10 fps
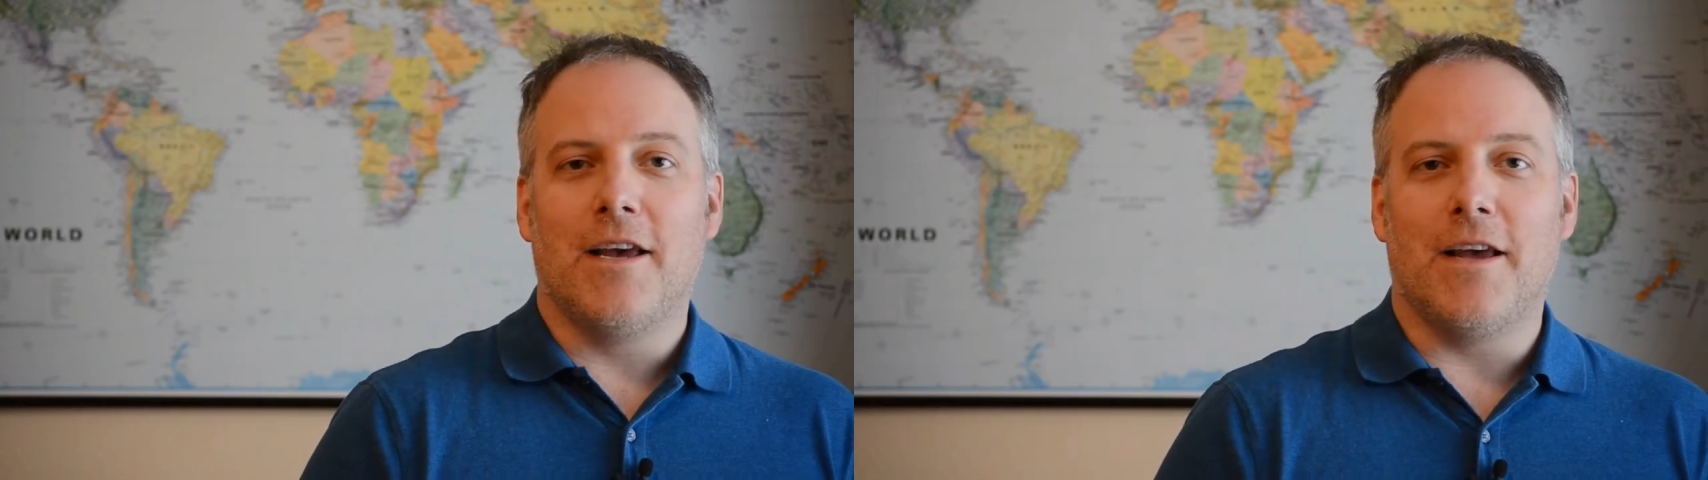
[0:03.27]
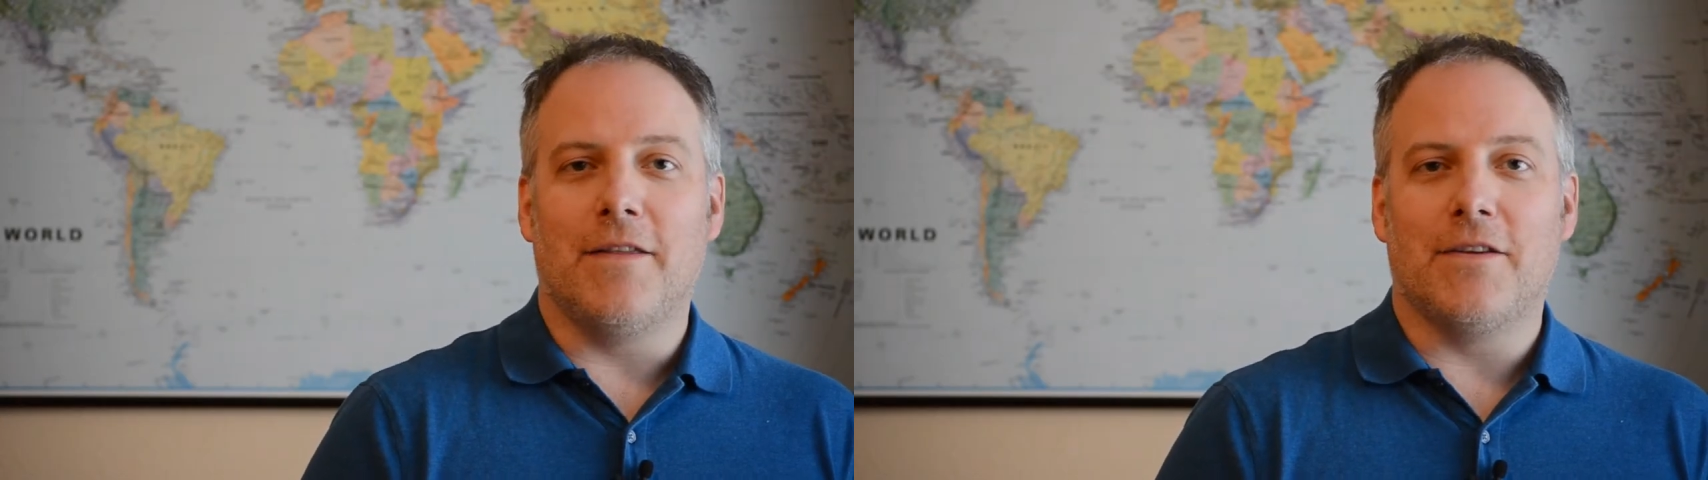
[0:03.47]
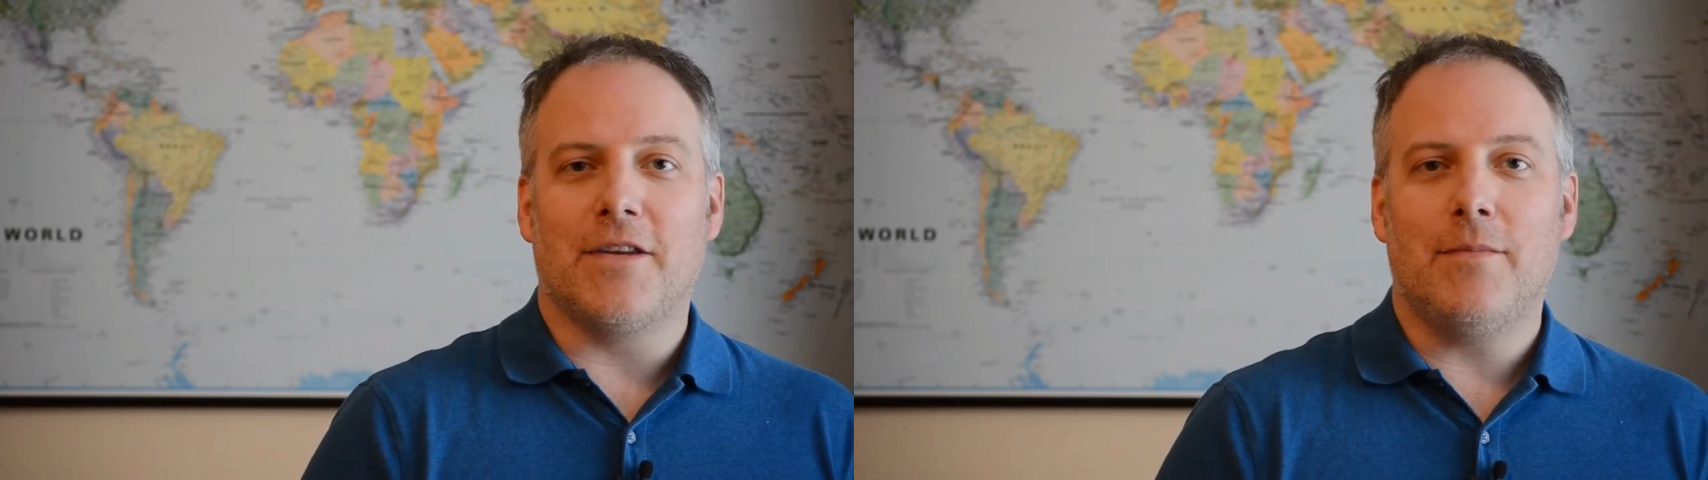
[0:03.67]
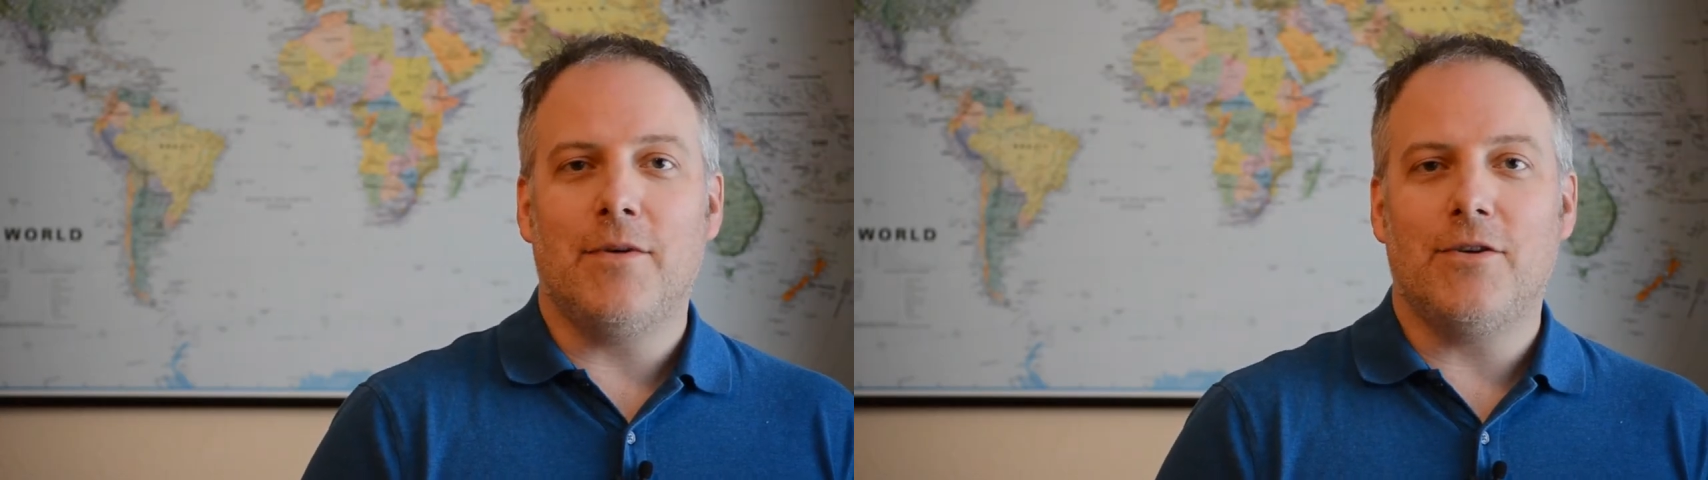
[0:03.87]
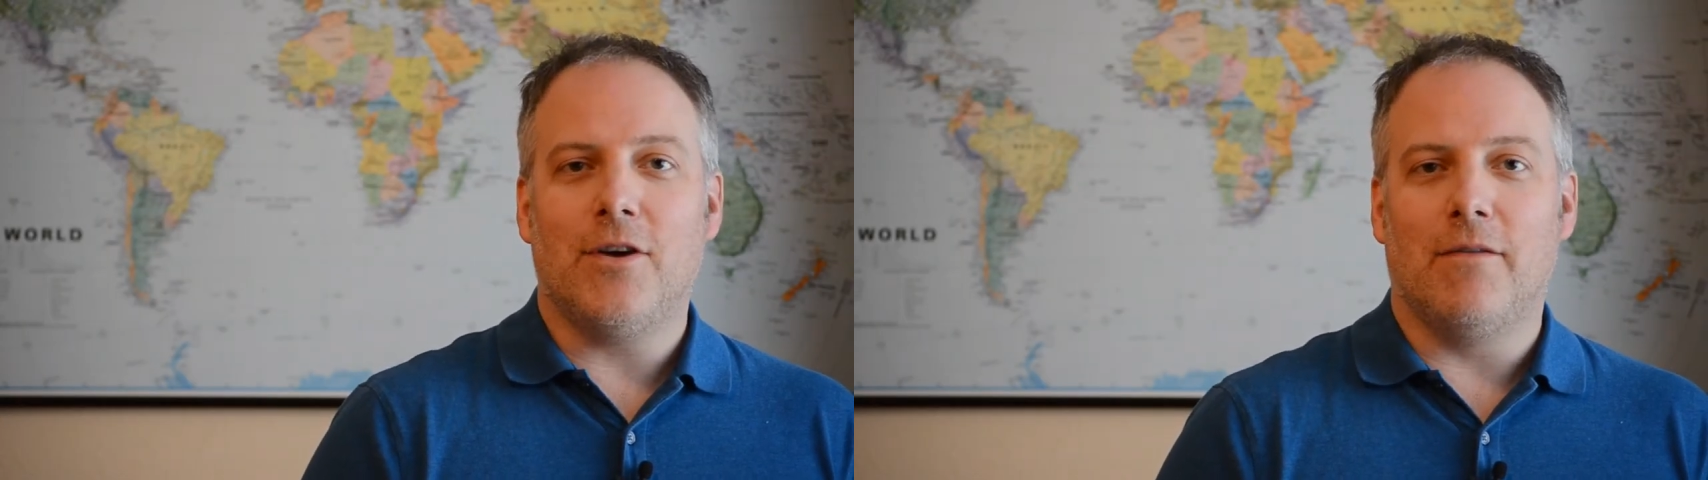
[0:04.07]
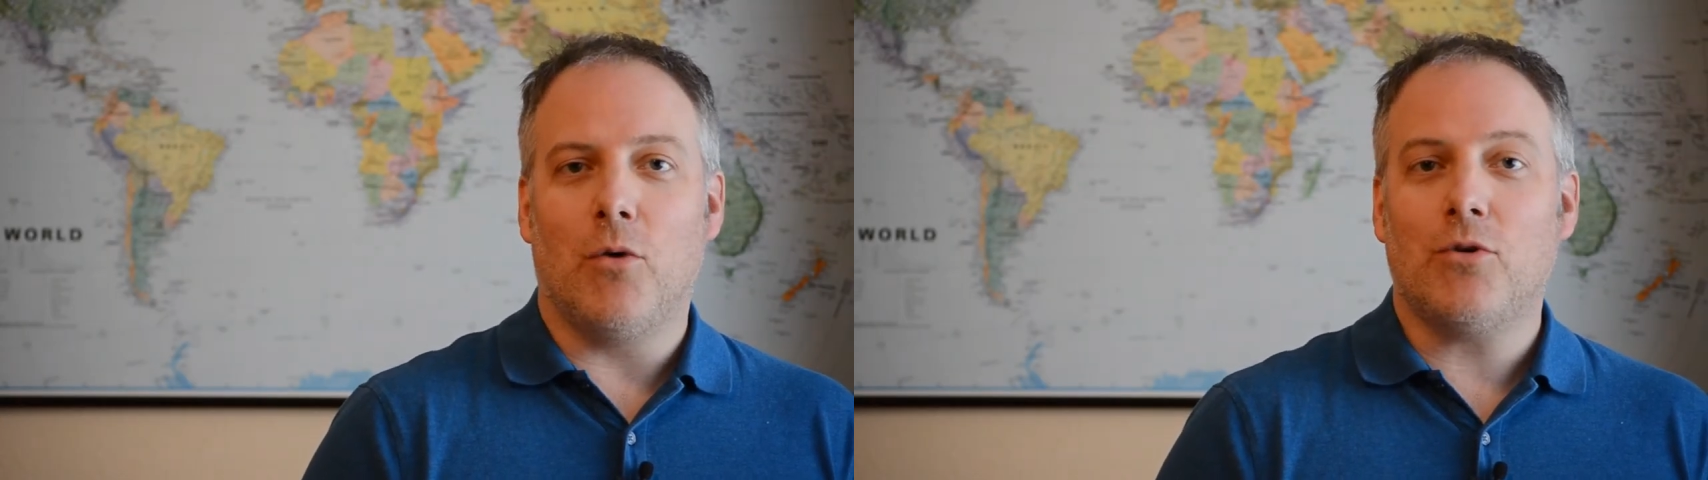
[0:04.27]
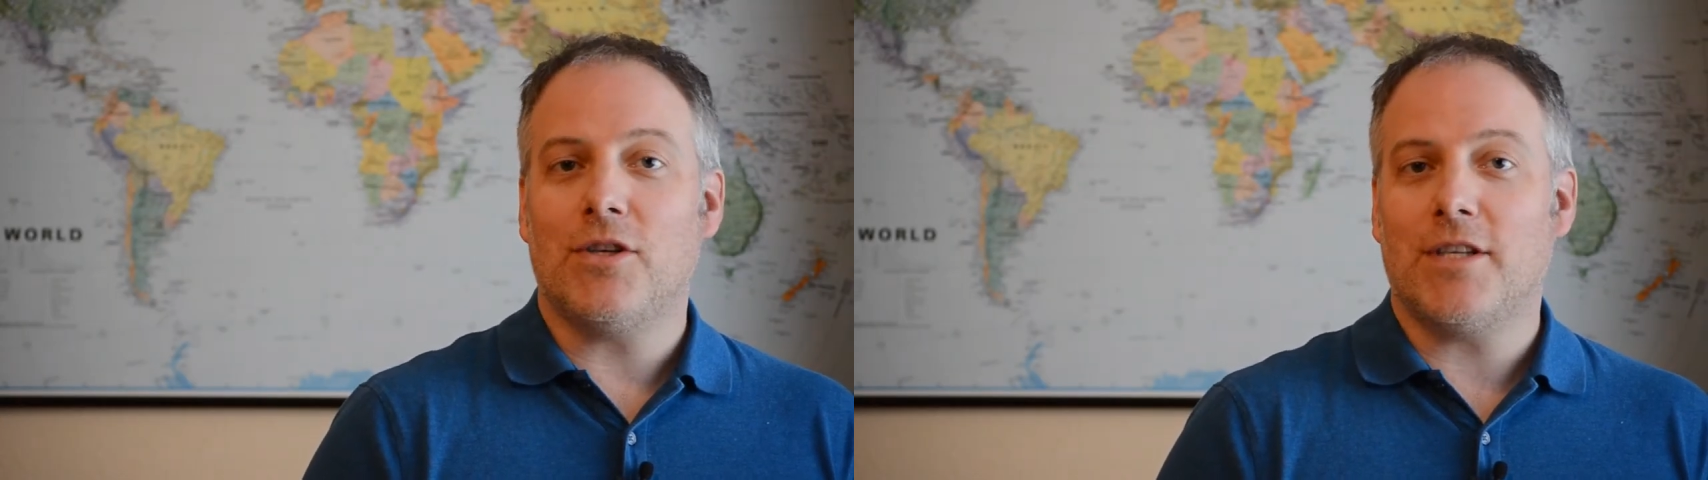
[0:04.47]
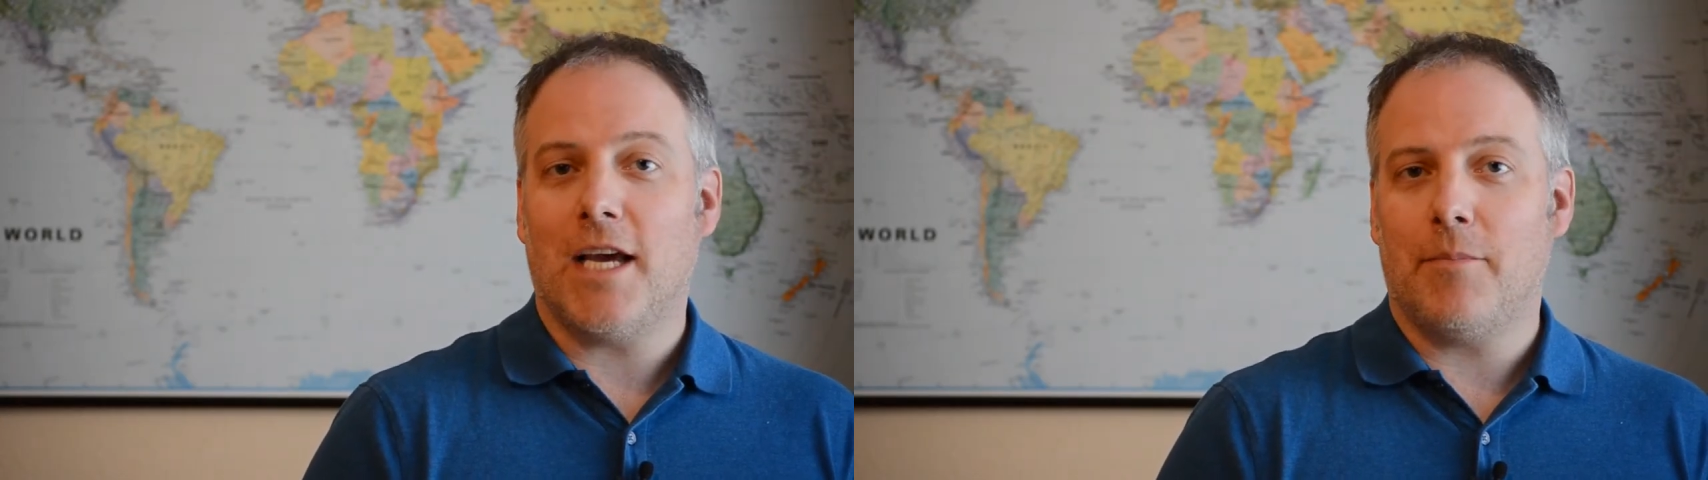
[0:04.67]
in this image of
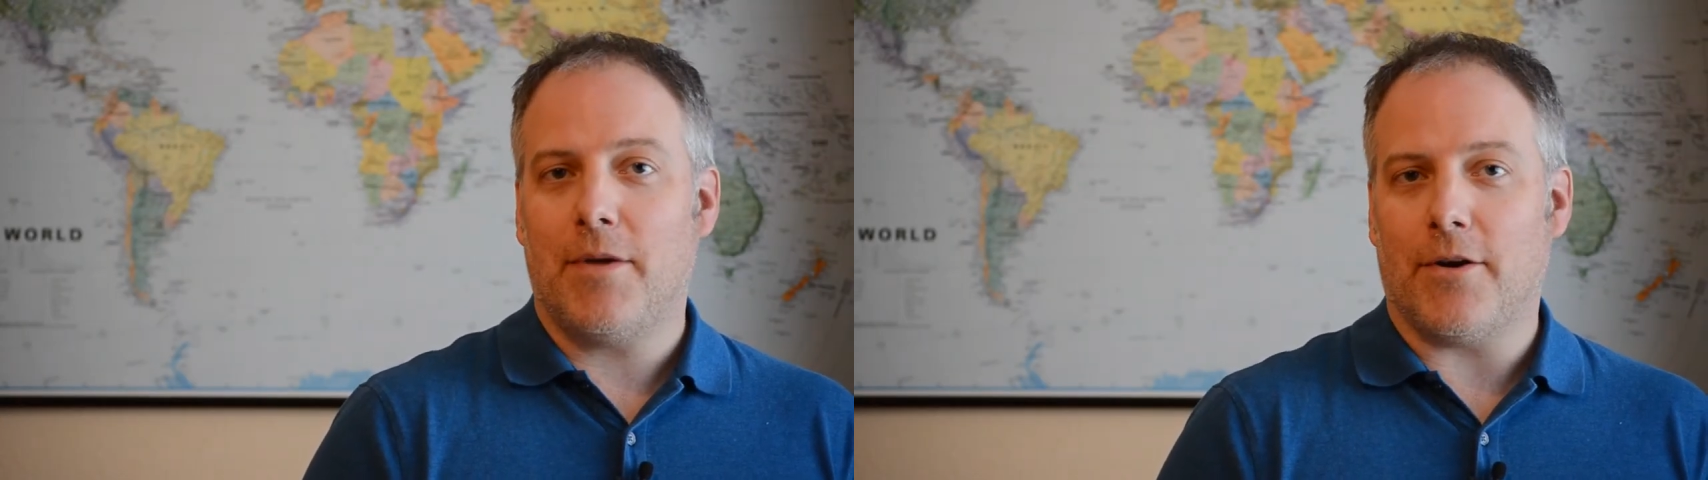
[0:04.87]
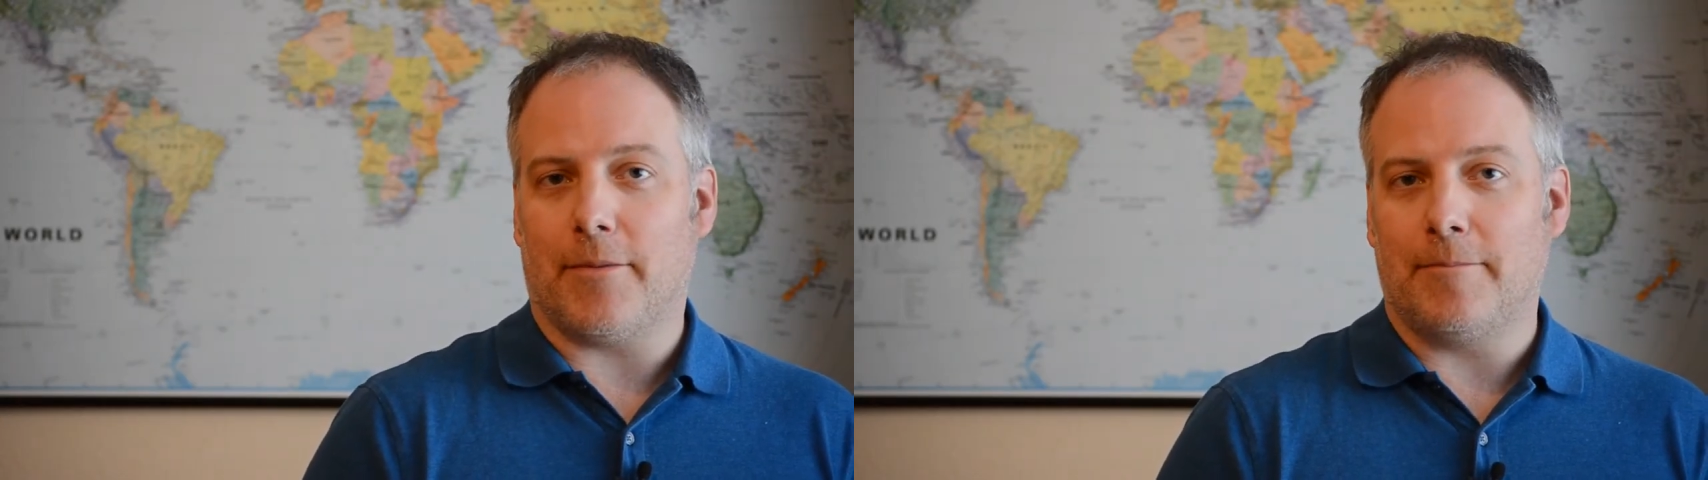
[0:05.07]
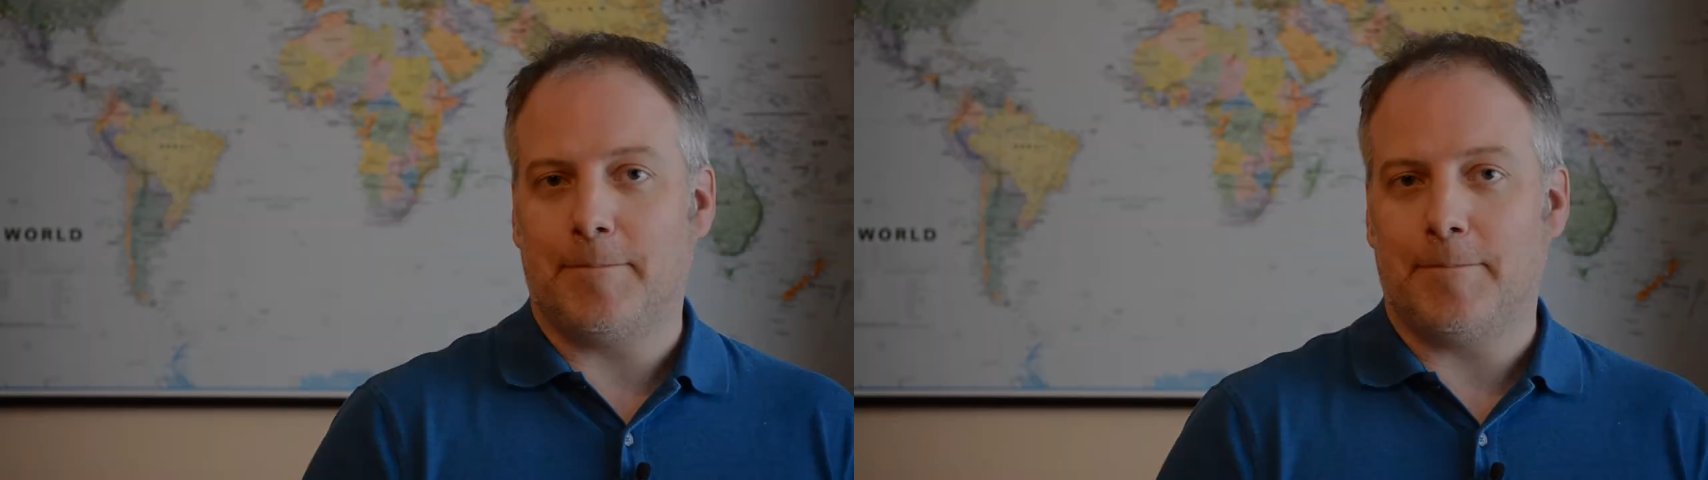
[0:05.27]
Oceanside Pier.